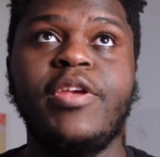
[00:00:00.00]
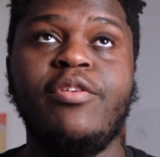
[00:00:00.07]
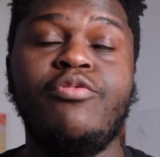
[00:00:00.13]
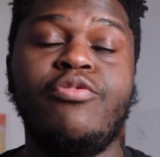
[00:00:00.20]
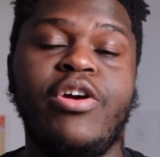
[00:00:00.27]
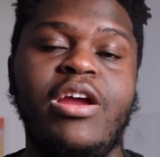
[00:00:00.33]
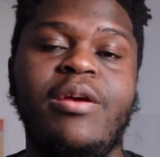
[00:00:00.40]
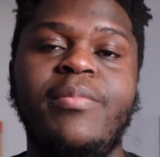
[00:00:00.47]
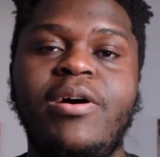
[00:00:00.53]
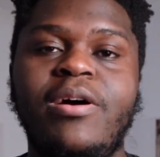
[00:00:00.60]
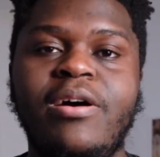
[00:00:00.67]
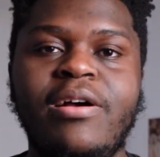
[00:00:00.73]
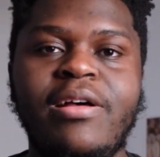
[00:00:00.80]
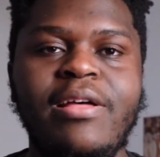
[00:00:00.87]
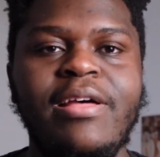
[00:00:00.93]

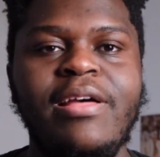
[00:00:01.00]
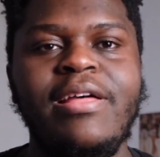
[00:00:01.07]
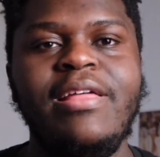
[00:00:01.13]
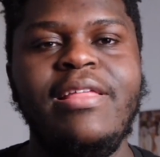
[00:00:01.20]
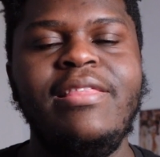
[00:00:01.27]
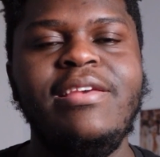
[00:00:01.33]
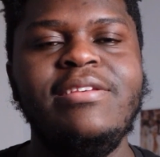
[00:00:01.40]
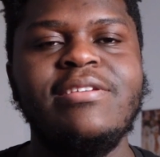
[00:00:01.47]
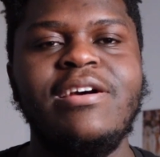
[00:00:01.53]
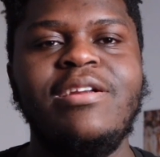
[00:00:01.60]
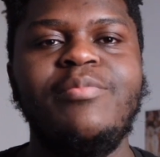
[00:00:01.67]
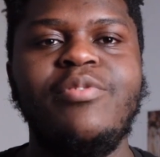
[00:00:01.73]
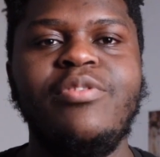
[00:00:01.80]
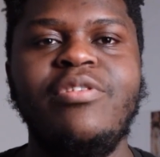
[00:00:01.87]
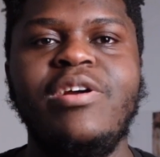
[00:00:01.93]
Framer, these kind
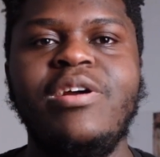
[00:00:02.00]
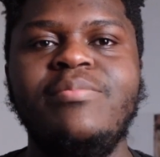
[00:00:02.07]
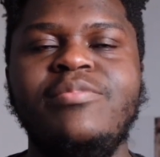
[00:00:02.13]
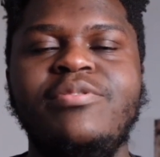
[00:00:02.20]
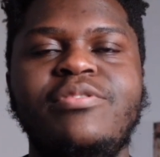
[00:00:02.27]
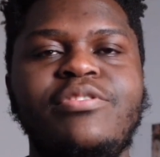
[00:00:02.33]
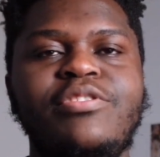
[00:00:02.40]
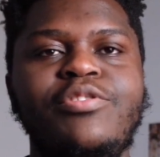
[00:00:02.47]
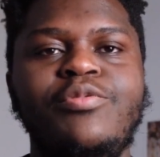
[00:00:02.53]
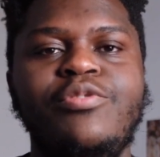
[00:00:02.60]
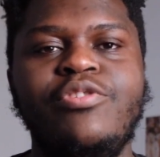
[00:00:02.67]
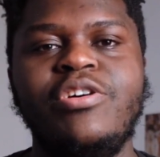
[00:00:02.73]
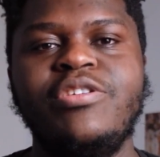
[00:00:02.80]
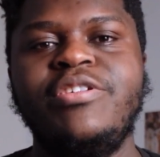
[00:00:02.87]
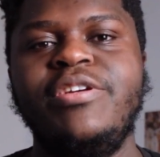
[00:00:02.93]
of programs, you'll
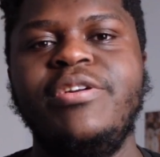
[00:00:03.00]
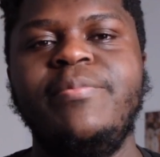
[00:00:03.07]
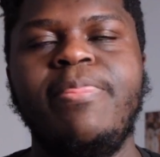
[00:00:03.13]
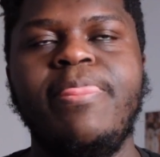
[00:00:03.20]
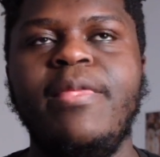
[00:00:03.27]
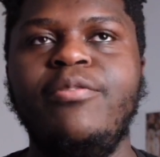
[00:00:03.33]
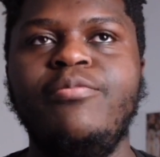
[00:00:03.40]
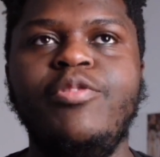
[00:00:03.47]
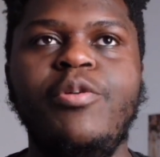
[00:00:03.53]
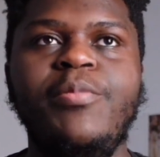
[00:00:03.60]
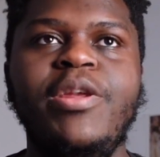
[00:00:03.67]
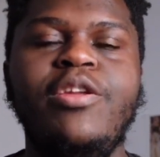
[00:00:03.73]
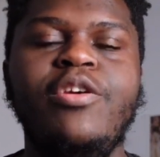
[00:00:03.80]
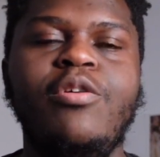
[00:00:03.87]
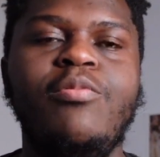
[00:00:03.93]
crush it. There'll
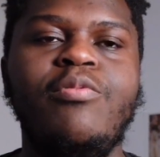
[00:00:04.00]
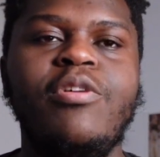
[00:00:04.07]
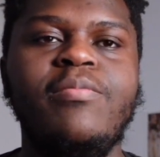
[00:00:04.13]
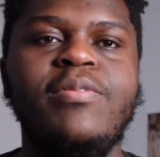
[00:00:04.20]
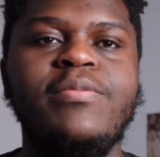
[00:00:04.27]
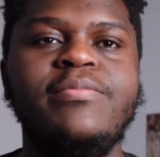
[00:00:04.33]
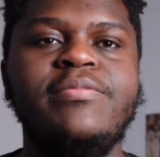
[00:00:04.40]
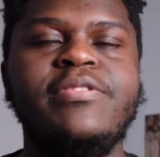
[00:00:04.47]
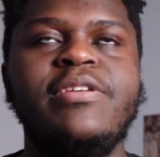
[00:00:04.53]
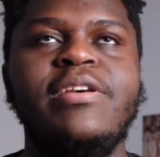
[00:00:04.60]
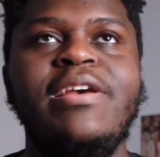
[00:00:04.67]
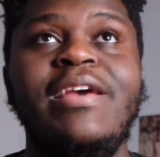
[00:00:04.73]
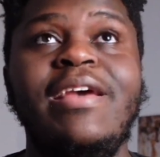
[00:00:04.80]
be no problems.